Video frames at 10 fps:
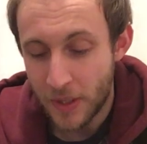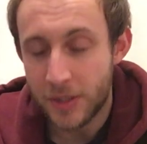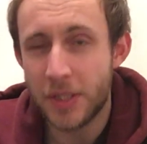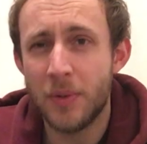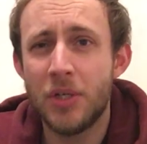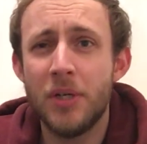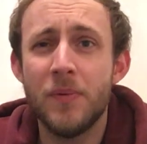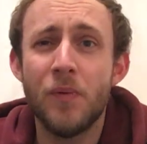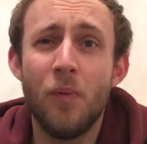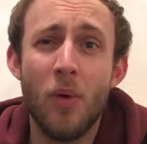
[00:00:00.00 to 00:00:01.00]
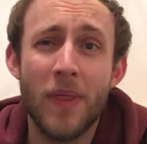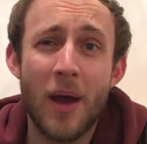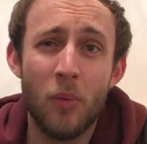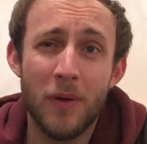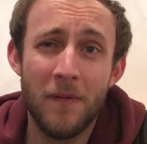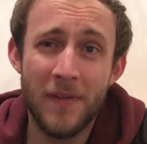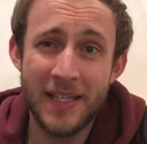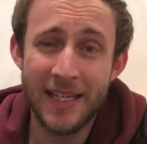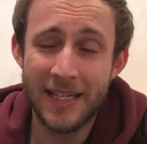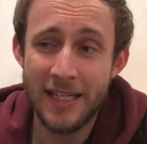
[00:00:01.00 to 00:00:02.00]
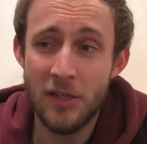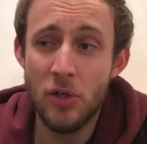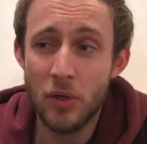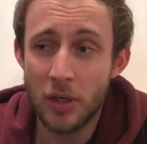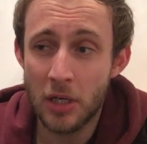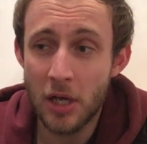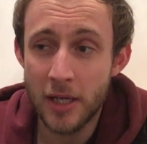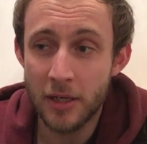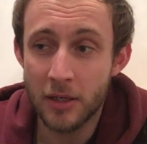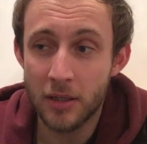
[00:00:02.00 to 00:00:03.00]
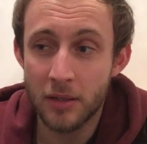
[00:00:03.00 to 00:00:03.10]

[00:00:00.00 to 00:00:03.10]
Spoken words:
So in terms of what that would physically look like,